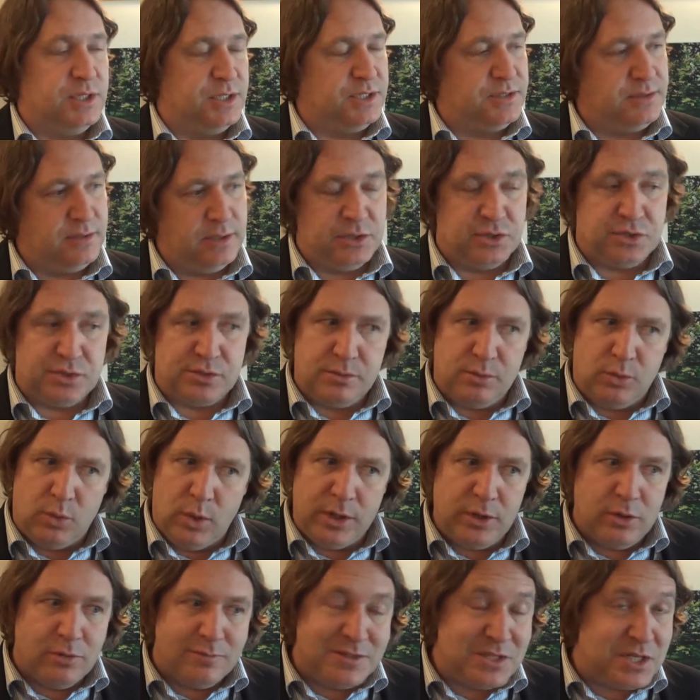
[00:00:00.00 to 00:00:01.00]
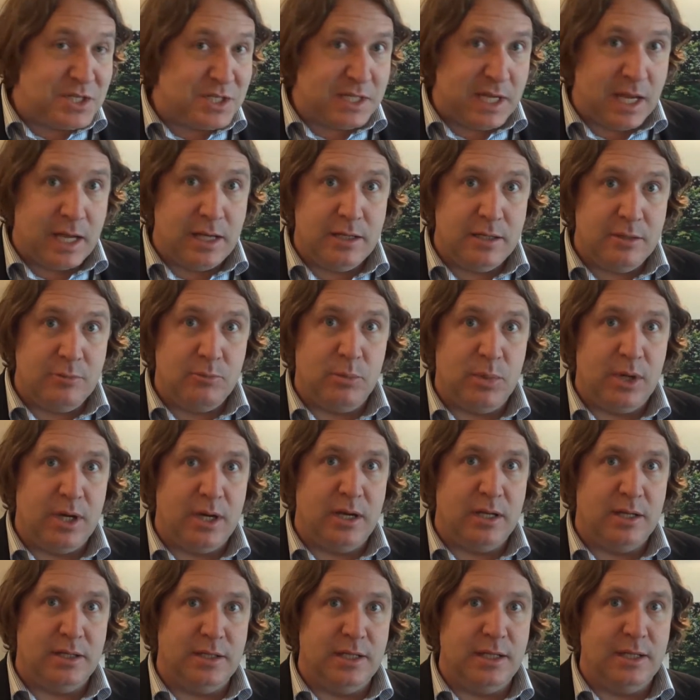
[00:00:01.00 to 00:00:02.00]
It's quite overstated,
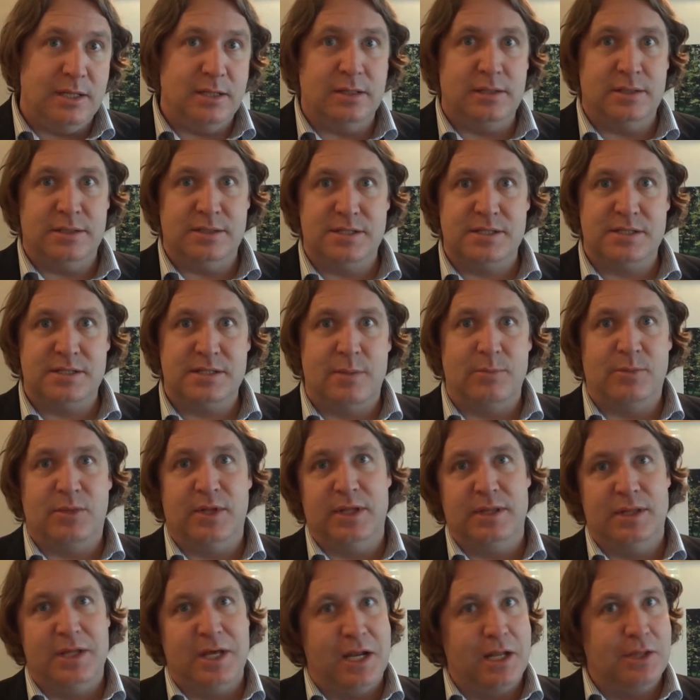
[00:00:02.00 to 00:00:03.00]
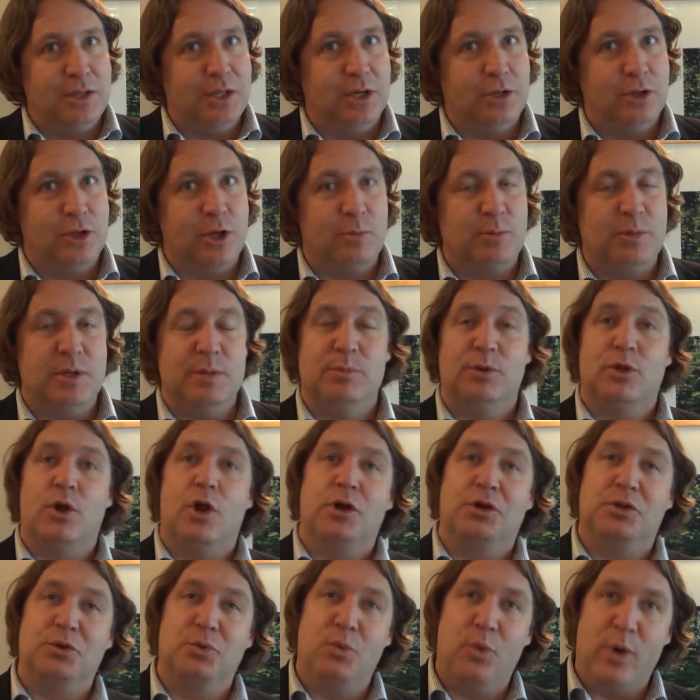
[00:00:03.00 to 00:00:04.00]
but it's something that I think a lot of people
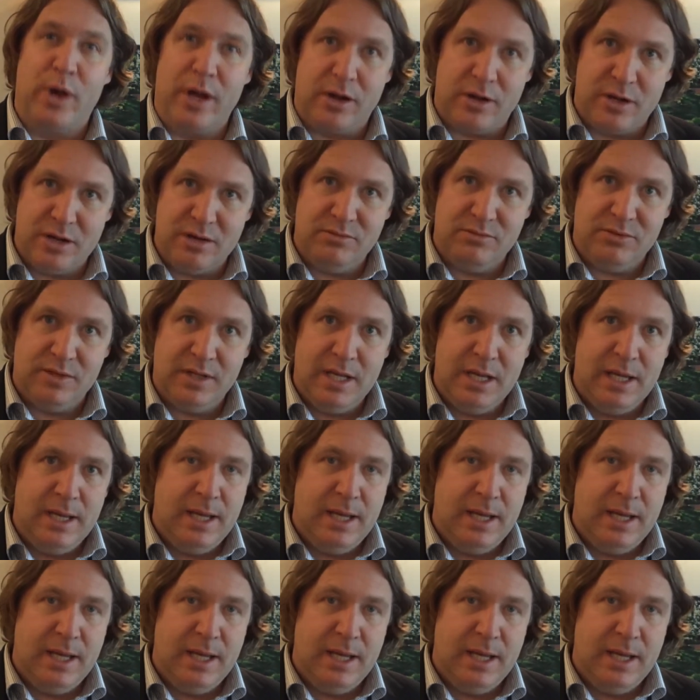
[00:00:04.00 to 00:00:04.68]
aren't aware of,